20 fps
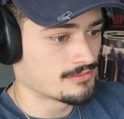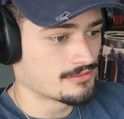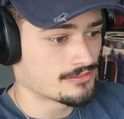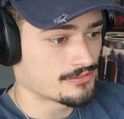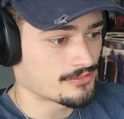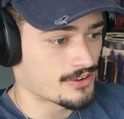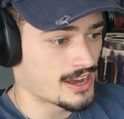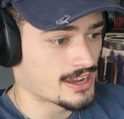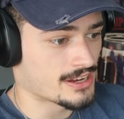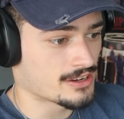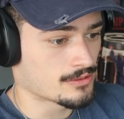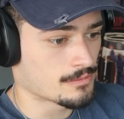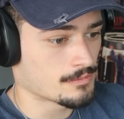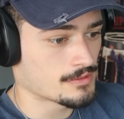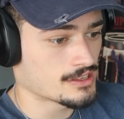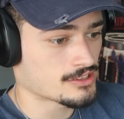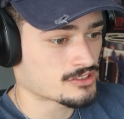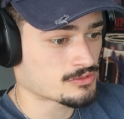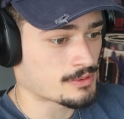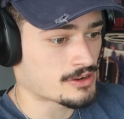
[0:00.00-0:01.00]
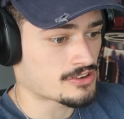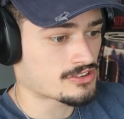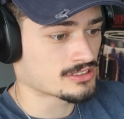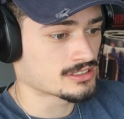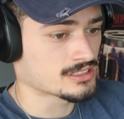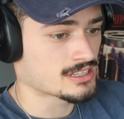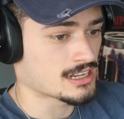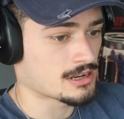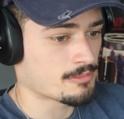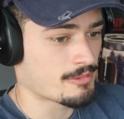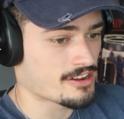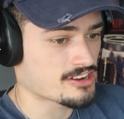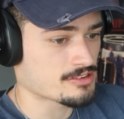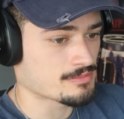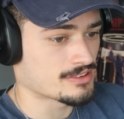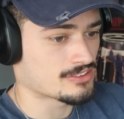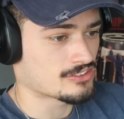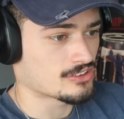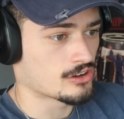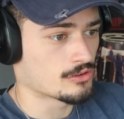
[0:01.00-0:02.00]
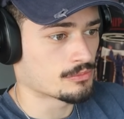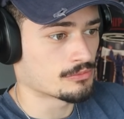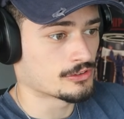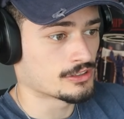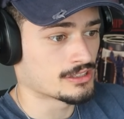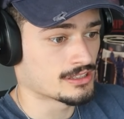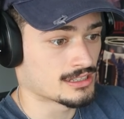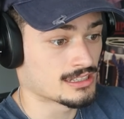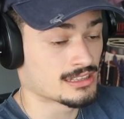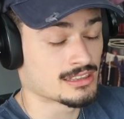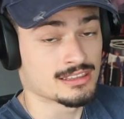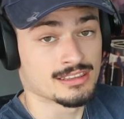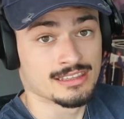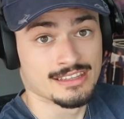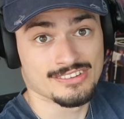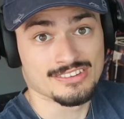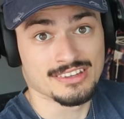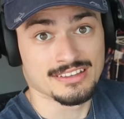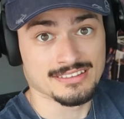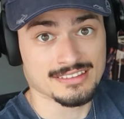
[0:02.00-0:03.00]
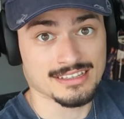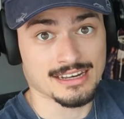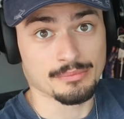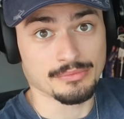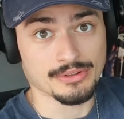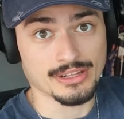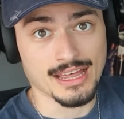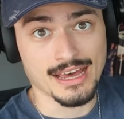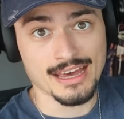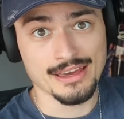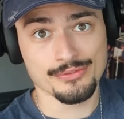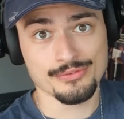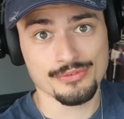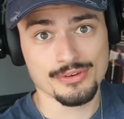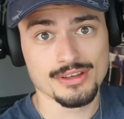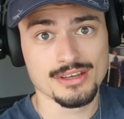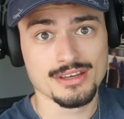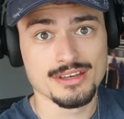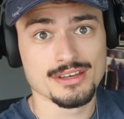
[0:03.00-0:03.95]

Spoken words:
Fire, especially can imagine myself listening to them live.